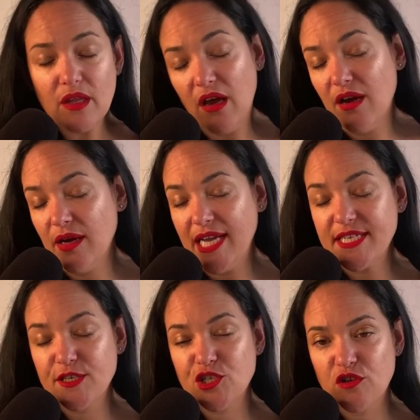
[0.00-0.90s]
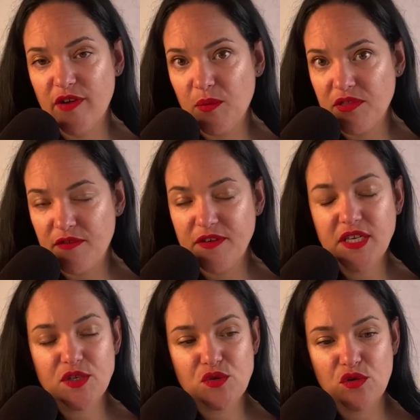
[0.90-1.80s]
I did a survey with a
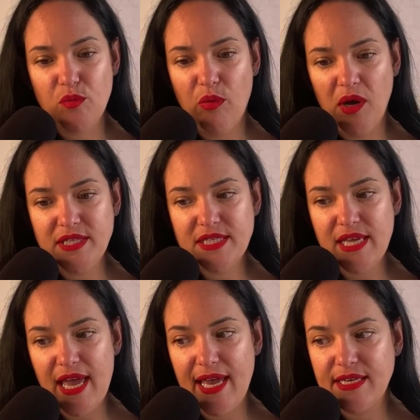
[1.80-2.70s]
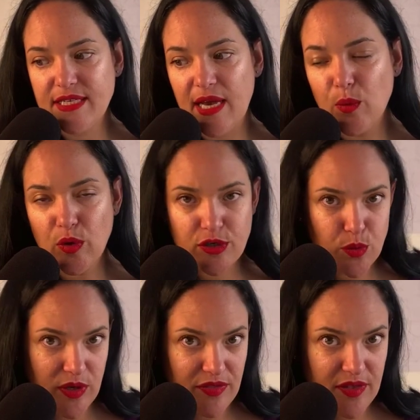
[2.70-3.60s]
fitness group once, and I worked
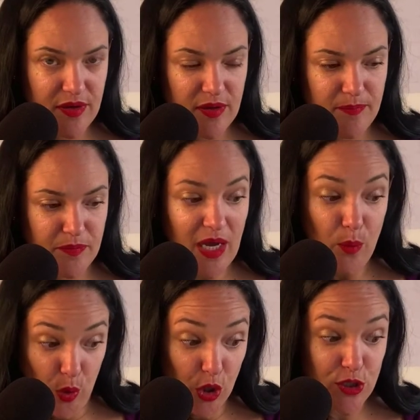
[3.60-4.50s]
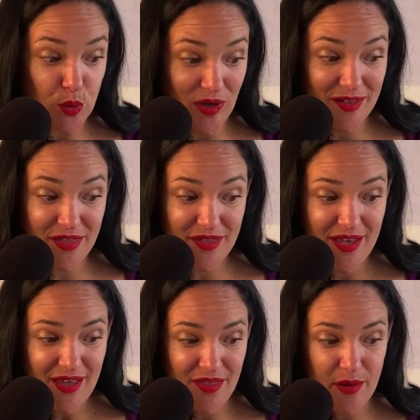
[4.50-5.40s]
with
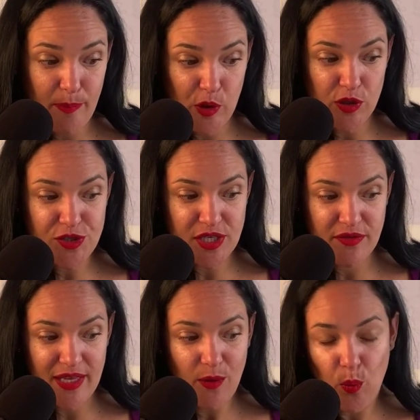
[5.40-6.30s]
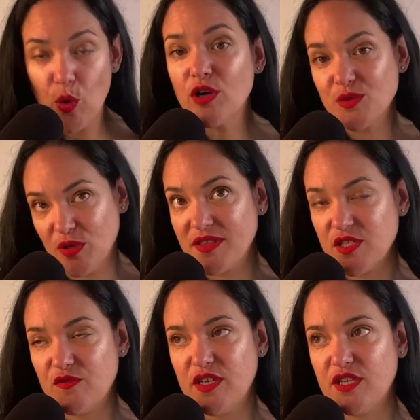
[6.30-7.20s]
the person that worked with this
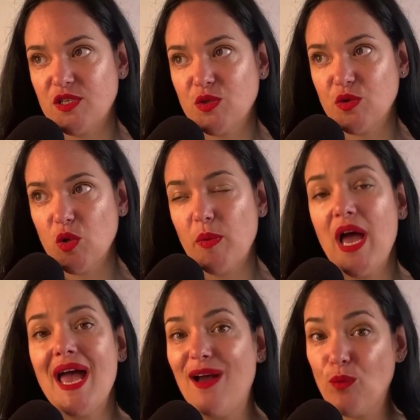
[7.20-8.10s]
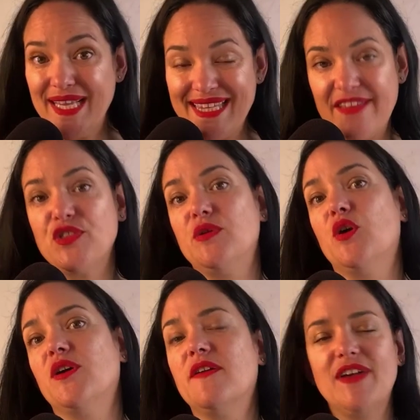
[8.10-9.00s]
fitness group, and we let them know
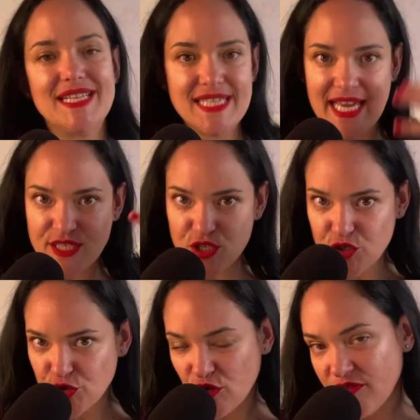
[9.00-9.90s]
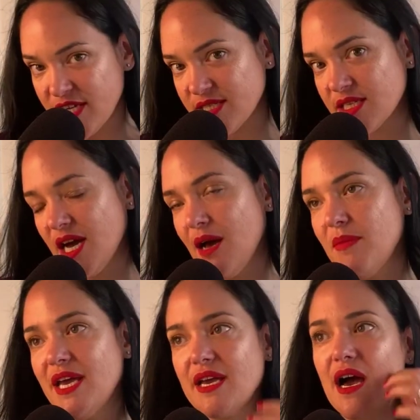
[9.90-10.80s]
in advance, hey, this survey is
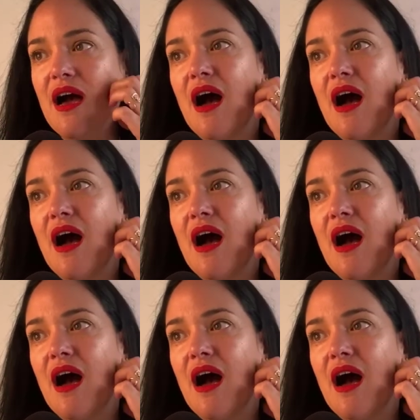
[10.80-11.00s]
coming.